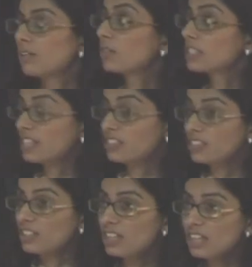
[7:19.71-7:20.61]
what
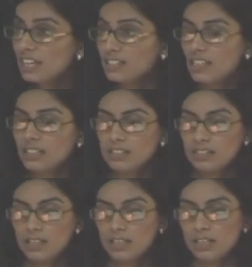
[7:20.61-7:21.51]
Section 3 case is.
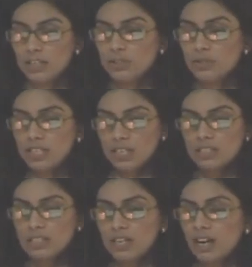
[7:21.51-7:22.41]
So
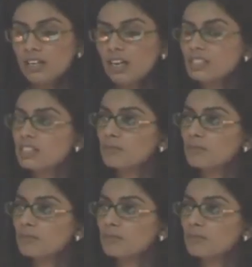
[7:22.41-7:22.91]
these are not